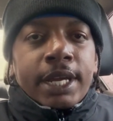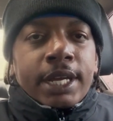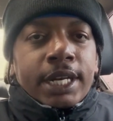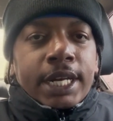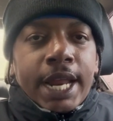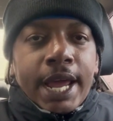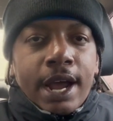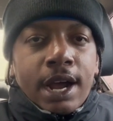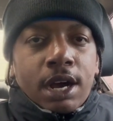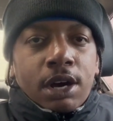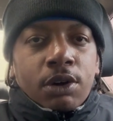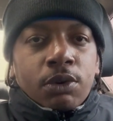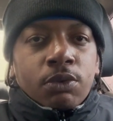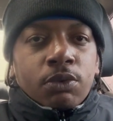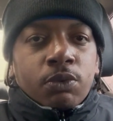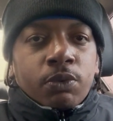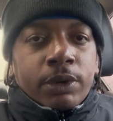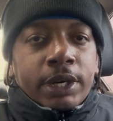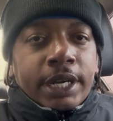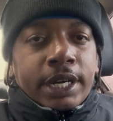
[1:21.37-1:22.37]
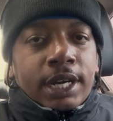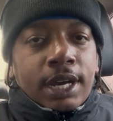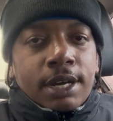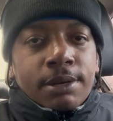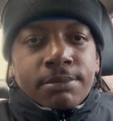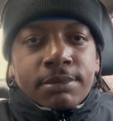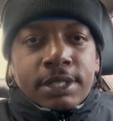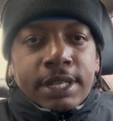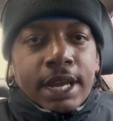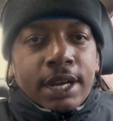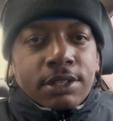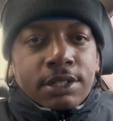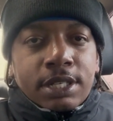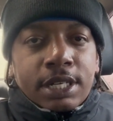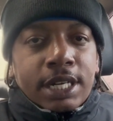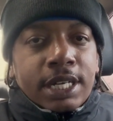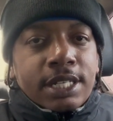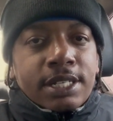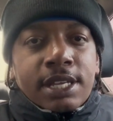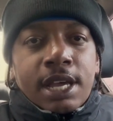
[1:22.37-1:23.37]
Now, when it comes down to
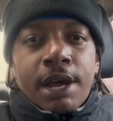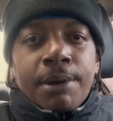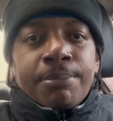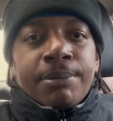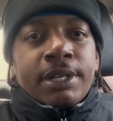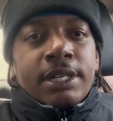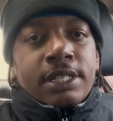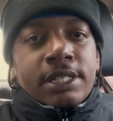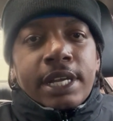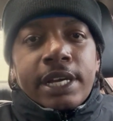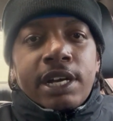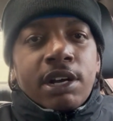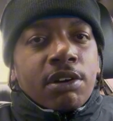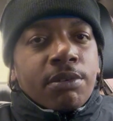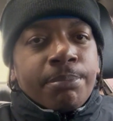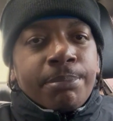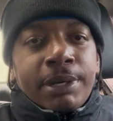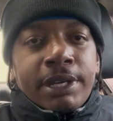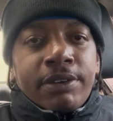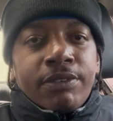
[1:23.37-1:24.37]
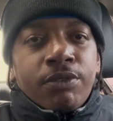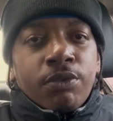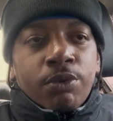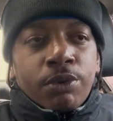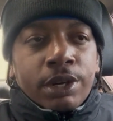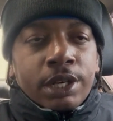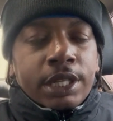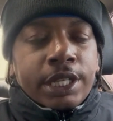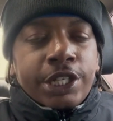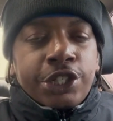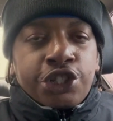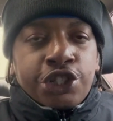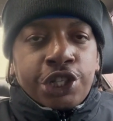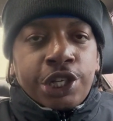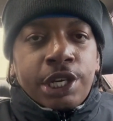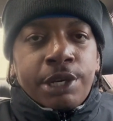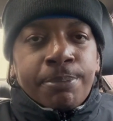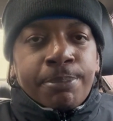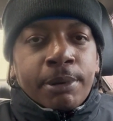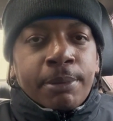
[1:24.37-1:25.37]
these companies, they're going to be really
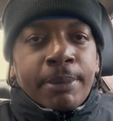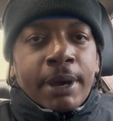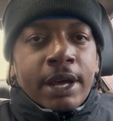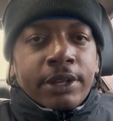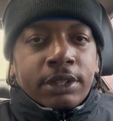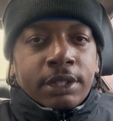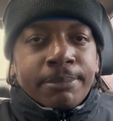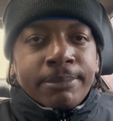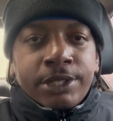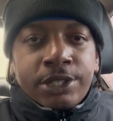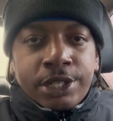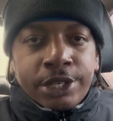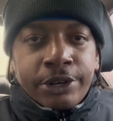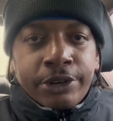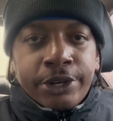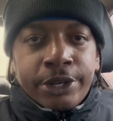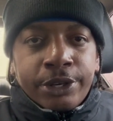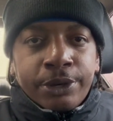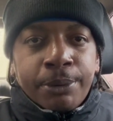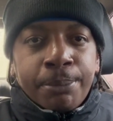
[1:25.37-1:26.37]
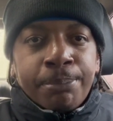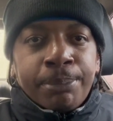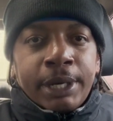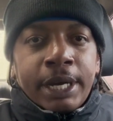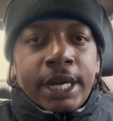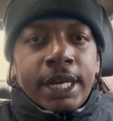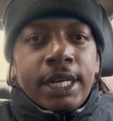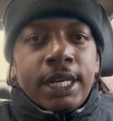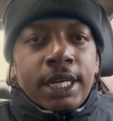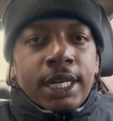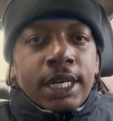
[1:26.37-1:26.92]
cheap about the material. But